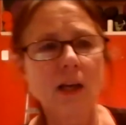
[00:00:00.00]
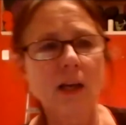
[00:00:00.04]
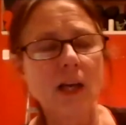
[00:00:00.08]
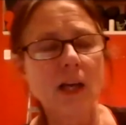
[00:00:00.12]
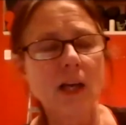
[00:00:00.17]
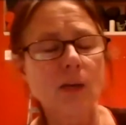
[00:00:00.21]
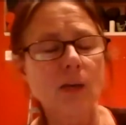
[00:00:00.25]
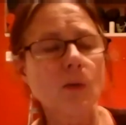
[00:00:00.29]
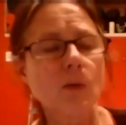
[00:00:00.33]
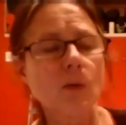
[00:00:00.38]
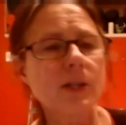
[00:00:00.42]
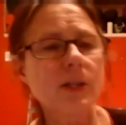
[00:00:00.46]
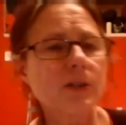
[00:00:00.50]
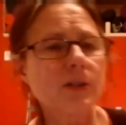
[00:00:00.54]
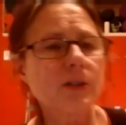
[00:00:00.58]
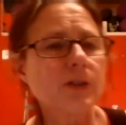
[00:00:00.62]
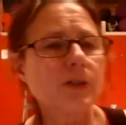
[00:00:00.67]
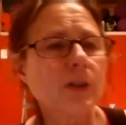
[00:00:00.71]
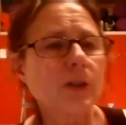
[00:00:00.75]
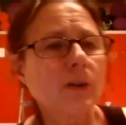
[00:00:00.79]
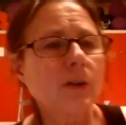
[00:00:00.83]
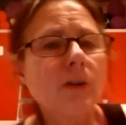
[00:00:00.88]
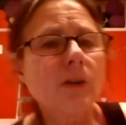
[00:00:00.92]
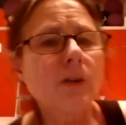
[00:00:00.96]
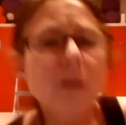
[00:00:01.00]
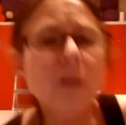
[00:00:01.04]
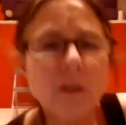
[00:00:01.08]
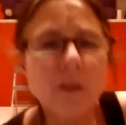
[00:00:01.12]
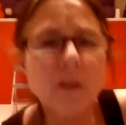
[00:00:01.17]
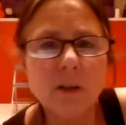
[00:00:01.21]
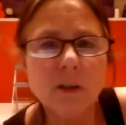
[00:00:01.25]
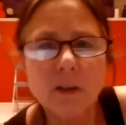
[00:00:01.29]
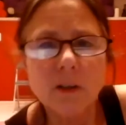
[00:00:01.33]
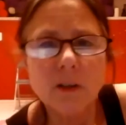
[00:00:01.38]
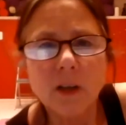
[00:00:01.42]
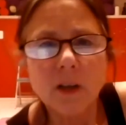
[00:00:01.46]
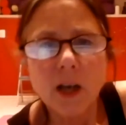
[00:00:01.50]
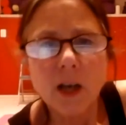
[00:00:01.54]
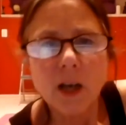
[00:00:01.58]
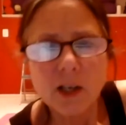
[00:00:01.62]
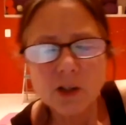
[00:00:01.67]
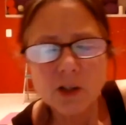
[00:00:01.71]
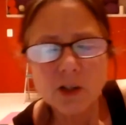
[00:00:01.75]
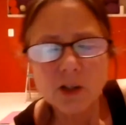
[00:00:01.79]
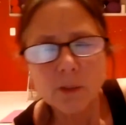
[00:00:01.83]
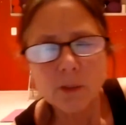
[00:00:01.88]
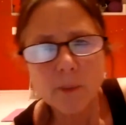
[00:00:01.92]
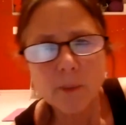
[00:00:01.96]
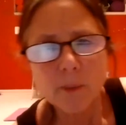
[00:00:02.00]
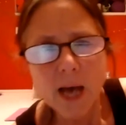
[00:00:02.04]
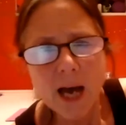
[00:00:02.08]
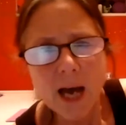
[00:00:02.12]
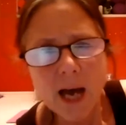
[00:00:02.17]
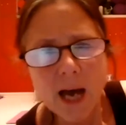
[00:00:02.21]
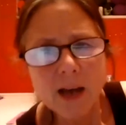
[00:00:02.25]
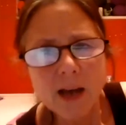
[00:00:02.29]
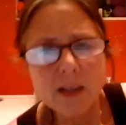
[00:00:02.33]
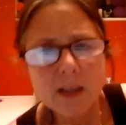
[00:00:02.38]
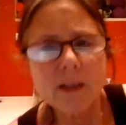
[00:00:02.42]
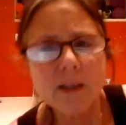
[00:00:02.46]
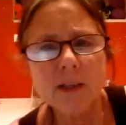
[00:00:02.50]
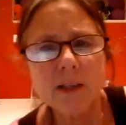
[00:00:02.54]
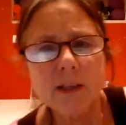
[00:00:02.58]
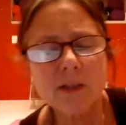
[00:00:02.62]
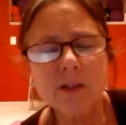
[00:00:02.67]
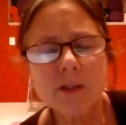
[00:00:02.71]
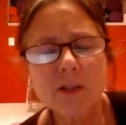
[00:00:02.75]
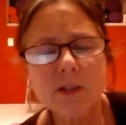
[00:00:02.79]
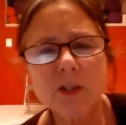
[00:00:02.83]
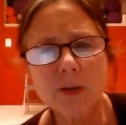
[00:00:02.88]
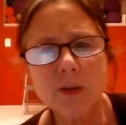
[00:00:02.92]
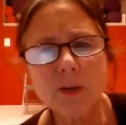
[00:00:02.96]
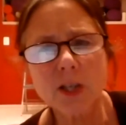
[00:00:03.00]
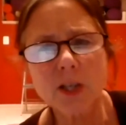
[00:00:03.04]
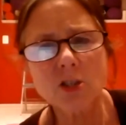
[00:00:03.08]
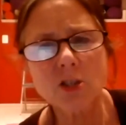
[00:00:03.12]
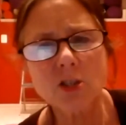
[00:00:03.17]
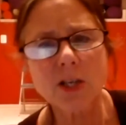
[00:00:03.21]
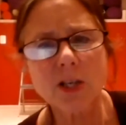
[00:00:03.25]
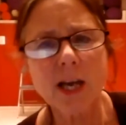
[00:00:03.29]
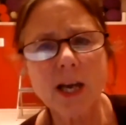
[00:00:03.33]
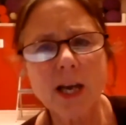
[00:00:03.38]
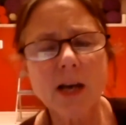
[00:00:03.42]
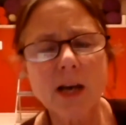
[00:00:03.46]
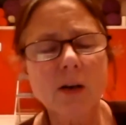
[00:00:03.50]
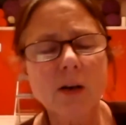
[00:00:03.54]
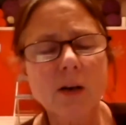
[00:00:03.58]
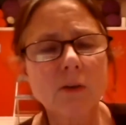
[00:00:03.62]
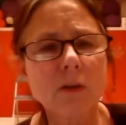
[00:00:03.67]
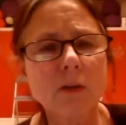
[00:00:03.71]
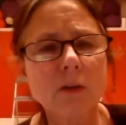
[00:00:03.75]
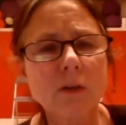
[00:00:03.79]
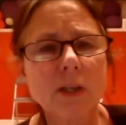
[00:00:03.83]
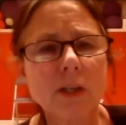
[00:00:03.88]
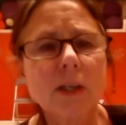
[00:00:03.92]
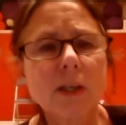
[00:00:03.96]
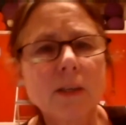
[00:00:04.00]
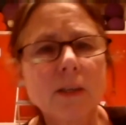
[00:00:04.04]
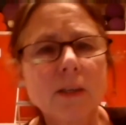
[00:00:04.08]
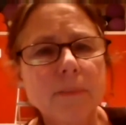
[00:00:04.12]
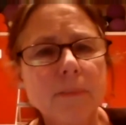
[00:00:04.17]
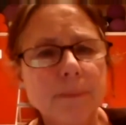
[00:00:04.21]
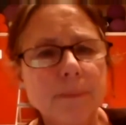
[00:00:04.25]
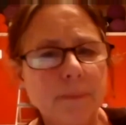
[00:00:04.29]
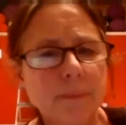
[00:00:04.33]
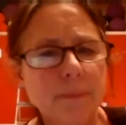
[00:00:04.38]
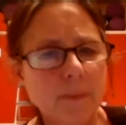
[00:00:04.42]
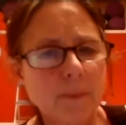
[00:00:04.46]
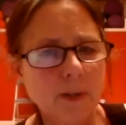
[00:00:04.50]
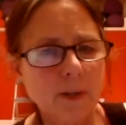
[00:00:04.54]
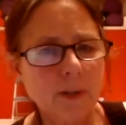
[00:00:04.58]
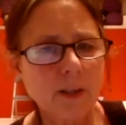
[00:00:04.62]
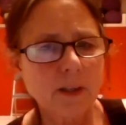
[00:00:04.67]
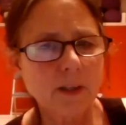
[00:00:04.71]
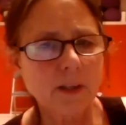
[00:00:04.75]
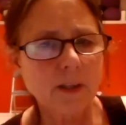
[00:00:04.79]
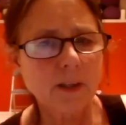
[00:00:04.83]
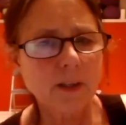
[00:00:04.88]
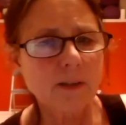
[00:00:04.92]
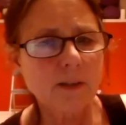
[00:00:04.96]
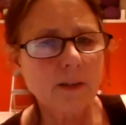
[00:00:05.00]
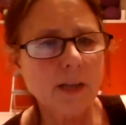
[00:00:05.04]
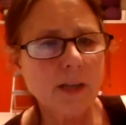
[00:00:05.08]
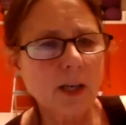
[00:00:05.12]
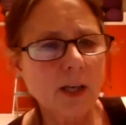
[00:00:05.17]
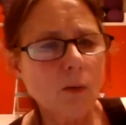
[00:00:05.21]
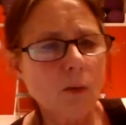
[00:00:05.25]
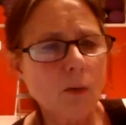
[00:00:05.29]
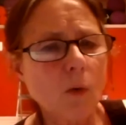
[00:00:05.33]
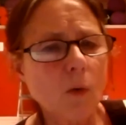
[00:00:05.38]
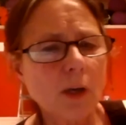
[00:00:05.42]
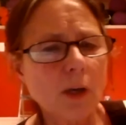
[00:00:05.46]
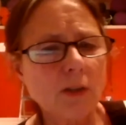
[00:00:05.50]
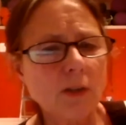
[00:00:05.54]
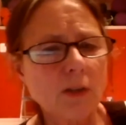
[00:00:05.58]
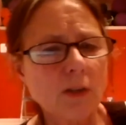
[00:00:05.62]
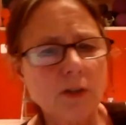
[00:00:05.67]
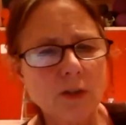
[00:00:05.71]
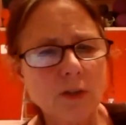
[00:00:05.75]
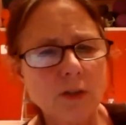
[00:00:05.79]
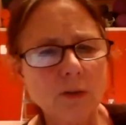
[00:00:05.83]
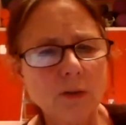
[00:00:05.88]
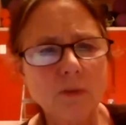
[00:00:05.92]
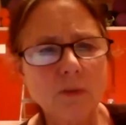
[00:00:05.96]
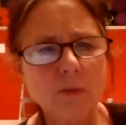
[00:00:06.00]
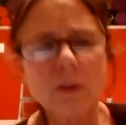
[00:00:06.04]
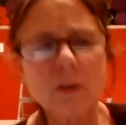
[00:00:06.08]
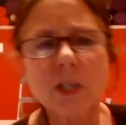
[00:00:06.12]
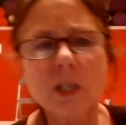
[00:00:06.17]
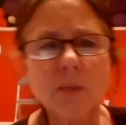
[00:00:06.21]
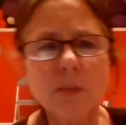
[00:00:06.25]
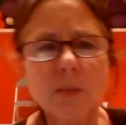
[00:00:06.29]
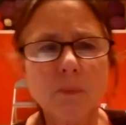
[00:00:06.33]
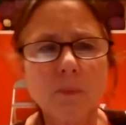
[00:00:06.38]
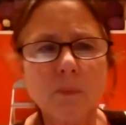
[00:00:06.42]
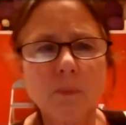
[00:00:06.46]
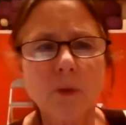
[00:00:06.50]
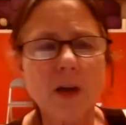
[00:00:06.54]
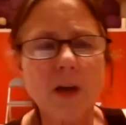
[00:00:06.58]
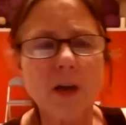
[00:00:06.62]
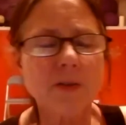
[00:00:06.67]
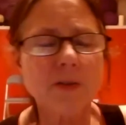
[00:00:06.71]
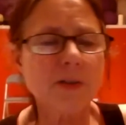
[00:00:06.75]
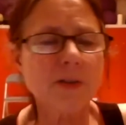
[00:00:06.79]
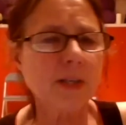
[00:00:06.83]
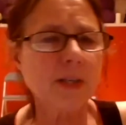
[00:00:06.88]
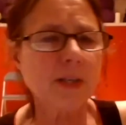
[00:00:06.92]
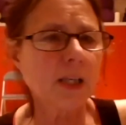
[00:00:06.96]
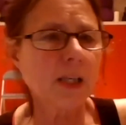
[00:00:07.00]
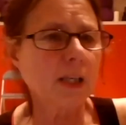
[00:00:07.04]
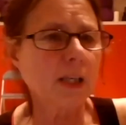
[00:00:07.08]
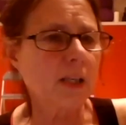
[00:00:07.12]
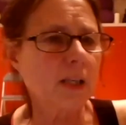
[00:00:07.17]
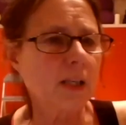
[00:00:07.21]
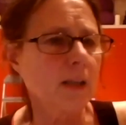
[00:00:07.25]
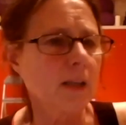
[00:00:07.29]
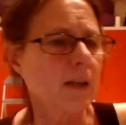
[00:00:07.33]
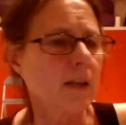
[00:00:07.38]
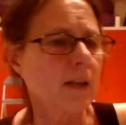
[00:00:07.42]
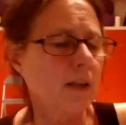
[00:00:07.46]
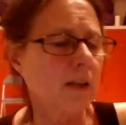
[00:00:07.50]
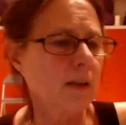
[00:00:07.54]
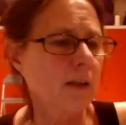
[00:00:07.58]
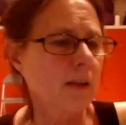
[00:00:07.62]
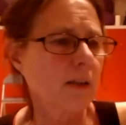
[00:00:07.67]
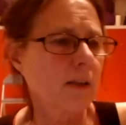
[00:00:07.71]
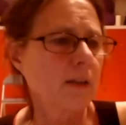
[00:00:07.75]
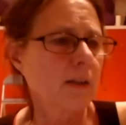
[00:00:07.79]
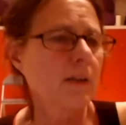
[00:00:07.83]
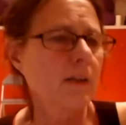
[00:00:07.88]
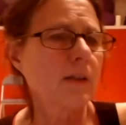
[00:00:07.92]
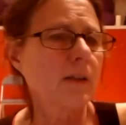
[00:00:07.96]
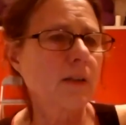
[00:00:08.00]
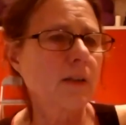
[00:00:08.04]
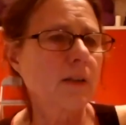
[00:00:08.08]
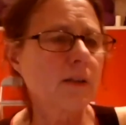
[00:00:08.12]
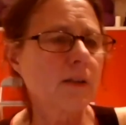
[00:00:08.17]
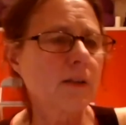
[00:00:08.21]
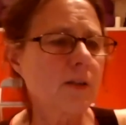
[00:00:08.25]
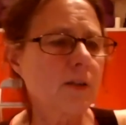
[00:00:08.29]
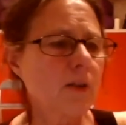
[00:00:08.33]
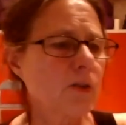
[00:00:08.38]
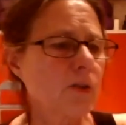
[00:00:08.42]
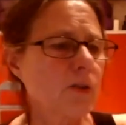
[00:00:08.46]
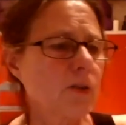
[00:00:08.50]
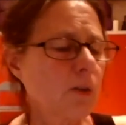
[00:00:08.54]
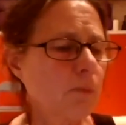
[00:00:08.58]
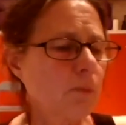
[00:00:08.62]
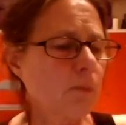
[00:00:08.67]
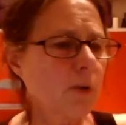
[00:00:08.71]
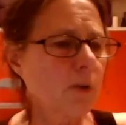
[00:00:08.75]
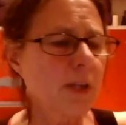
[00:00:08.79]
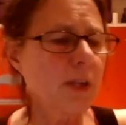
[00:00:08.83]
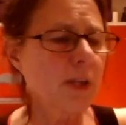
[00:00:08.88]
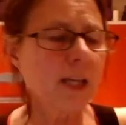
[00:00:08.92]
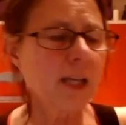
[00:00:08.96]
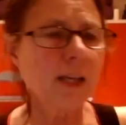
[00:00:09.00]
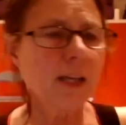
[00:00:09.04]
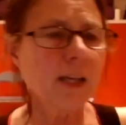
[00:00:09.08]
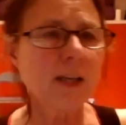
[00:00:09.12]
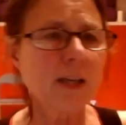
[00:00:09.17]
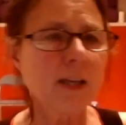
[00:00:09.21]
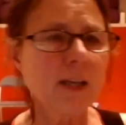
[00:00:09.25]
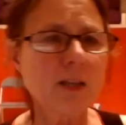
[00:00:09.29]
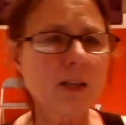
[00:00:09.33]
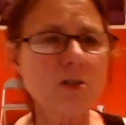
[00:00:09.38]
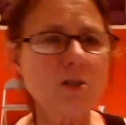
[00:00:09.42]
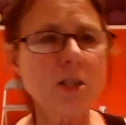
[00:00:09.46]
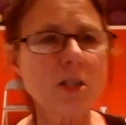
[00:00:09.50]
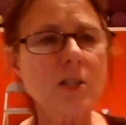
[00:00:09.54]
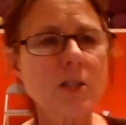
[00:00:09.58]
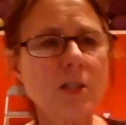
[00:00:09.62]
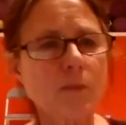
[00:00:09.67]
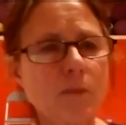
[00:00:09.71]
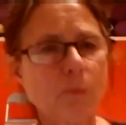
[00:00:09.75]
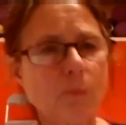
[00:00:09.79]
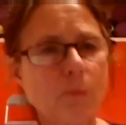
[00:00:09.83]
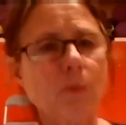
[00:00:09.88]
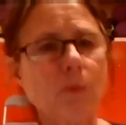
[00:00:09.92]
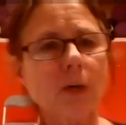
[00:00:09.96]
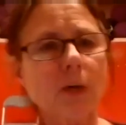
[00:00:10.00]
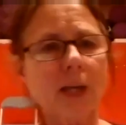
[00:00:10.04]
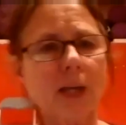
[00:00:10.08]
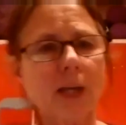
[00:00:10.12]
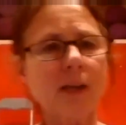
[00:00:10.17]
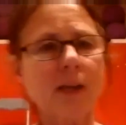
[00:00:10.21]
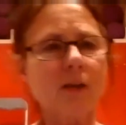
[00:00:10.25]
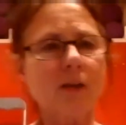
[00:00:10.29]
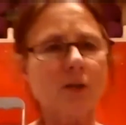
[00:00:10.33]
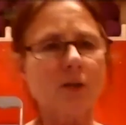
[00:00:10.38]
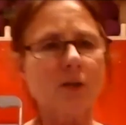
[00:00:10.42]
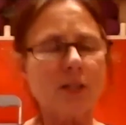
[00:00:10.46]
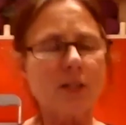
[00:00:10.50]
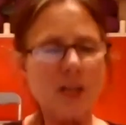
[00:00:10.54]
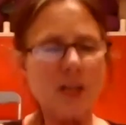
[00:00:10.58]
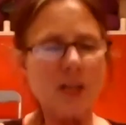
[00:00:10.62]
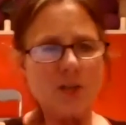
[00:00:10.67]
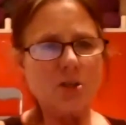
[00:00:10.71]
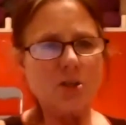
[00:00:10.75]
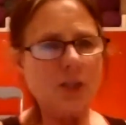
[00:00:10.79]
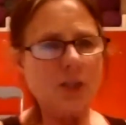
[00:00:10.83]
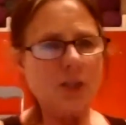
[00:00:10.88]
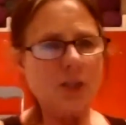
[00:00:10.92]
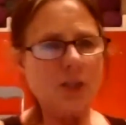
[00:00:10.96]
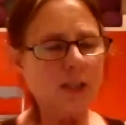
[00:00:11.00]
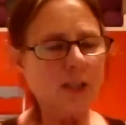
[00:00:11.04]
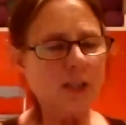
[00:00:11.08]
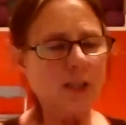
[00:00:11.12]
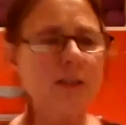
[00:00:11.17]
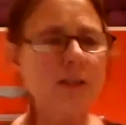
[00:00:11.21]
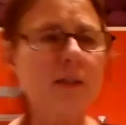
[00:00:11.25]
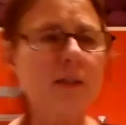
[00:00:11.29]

And once you're on your back and stretched out, take 1 or 2 deep breaths in. So as you're breathing in, just bringing your attention into